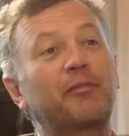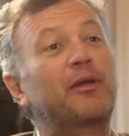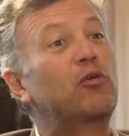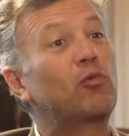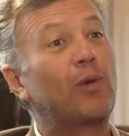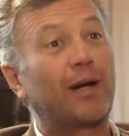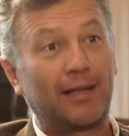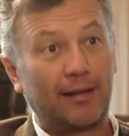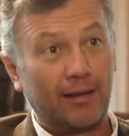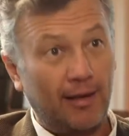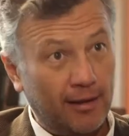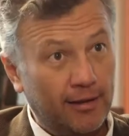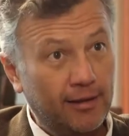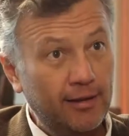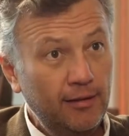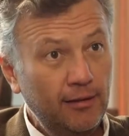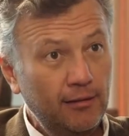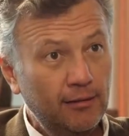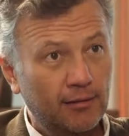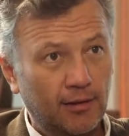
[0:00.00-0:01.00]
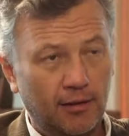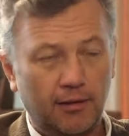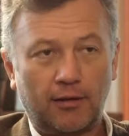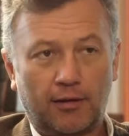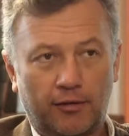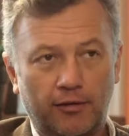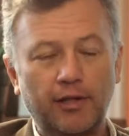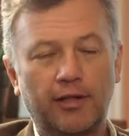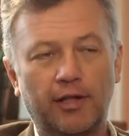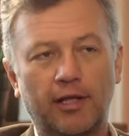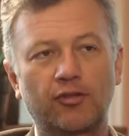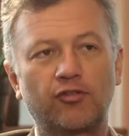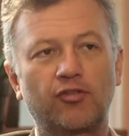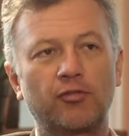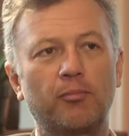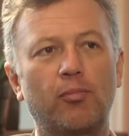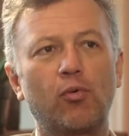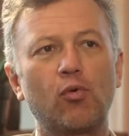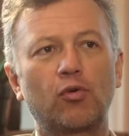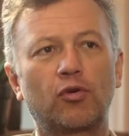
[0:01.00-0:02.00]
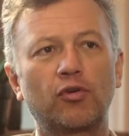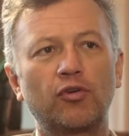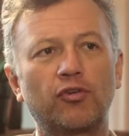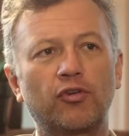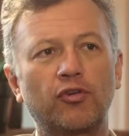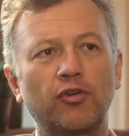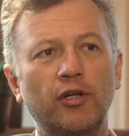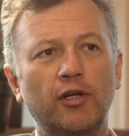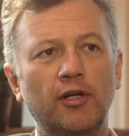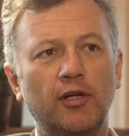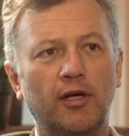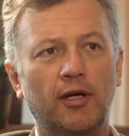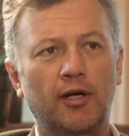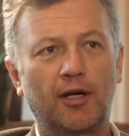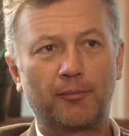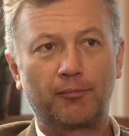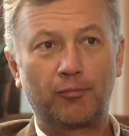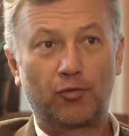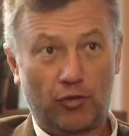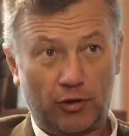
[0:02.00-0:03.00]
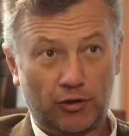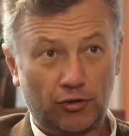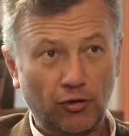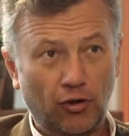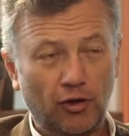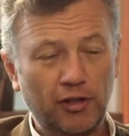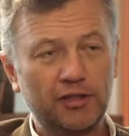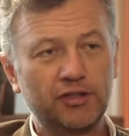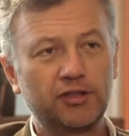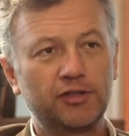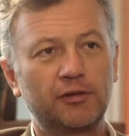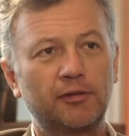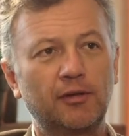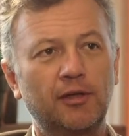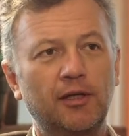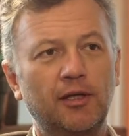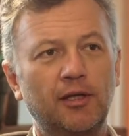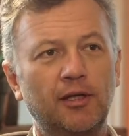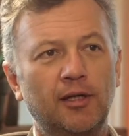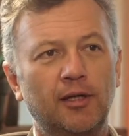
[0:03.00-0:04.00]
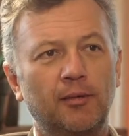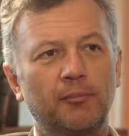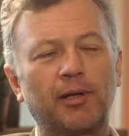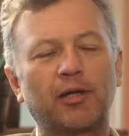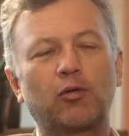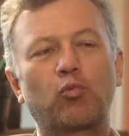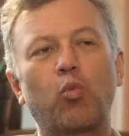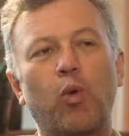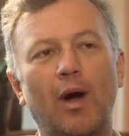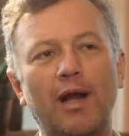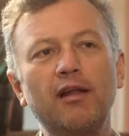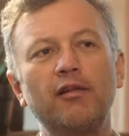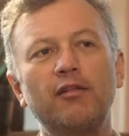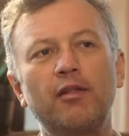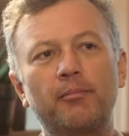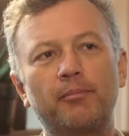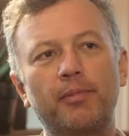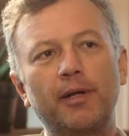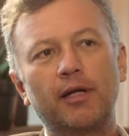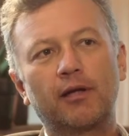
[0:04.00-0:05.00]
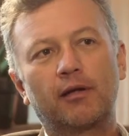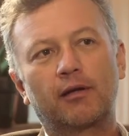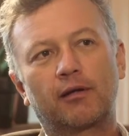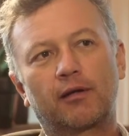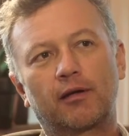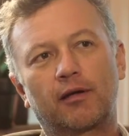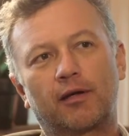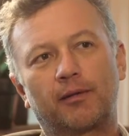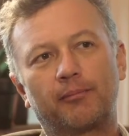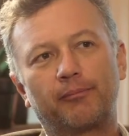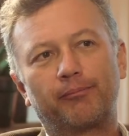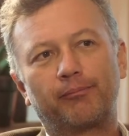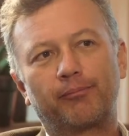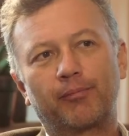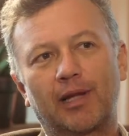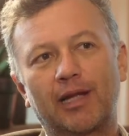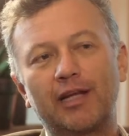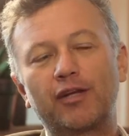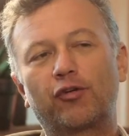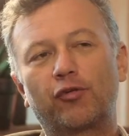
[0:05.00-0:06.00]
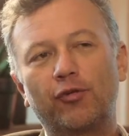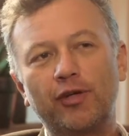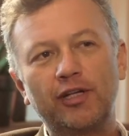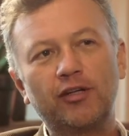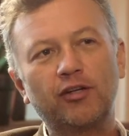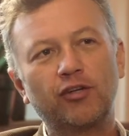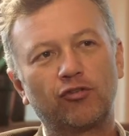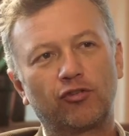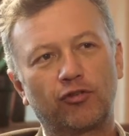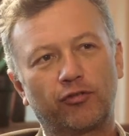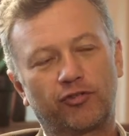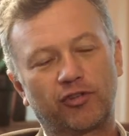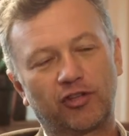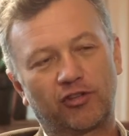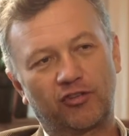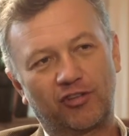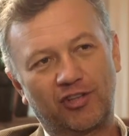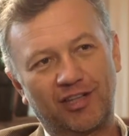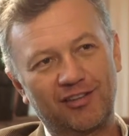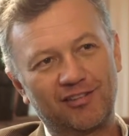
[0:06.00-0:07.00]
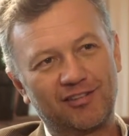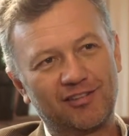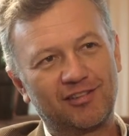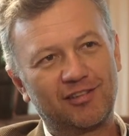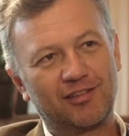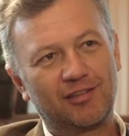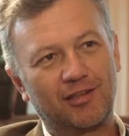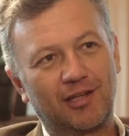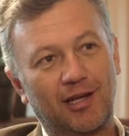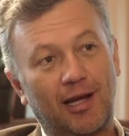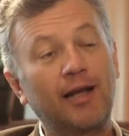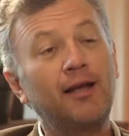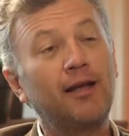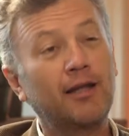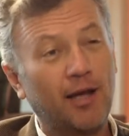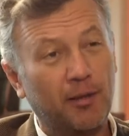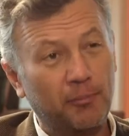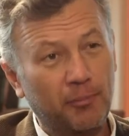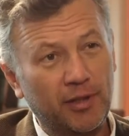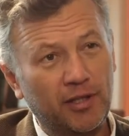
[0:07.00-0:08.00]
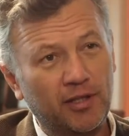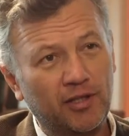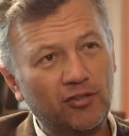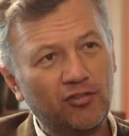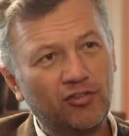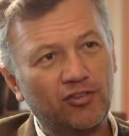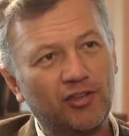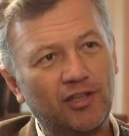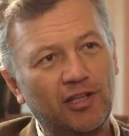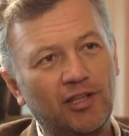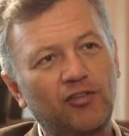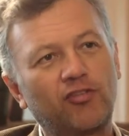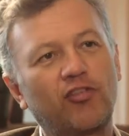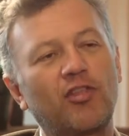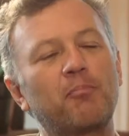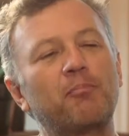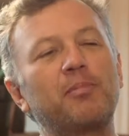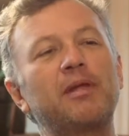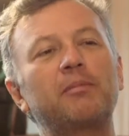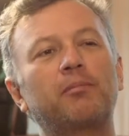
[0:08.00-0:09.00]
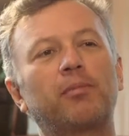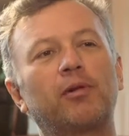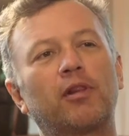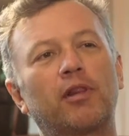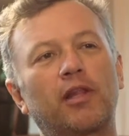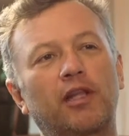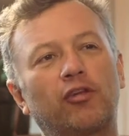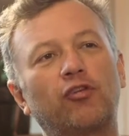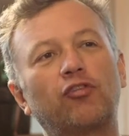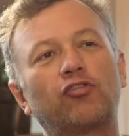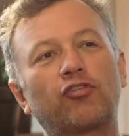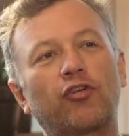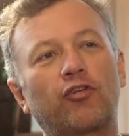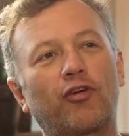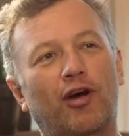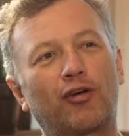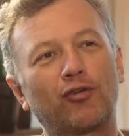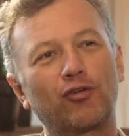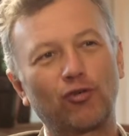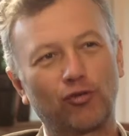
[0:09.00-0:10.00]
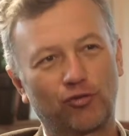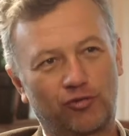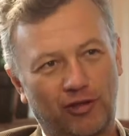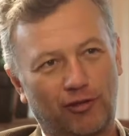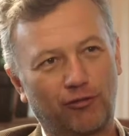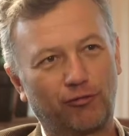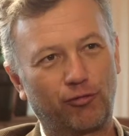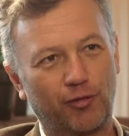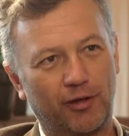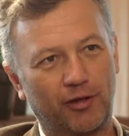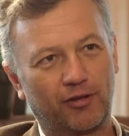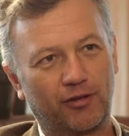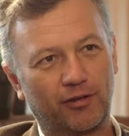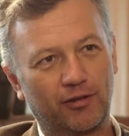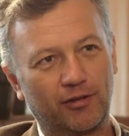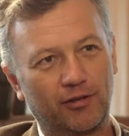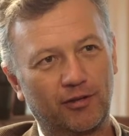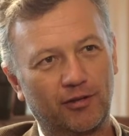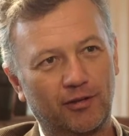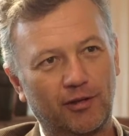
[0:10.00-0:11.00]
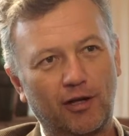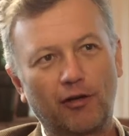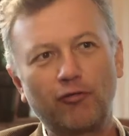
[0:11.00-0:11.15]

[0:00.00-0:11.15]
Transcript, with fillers: been quite lucky. I think that's important um, to acknowledge. But one of the big um, ingredients of success and happiness is the people that you surround yourself with. And